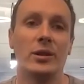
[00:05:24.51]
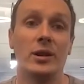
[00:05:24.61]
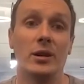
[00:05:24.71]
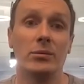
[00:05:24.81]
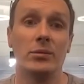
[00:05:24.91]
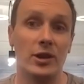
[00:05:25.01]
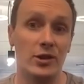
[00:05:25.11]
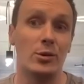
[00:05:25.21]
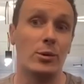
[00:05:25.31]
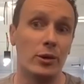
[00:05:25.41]
you know
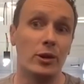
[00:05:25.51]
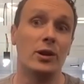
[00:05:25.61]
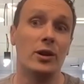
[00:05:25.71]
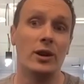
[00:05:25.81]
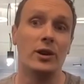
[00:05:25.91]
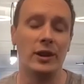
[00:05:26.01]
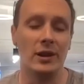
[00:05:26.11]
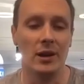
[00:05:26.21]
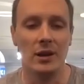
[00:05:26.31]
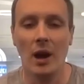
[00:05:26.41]
digital for good
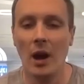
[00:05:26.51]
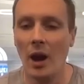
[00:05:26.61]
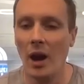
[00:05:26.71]
ideally,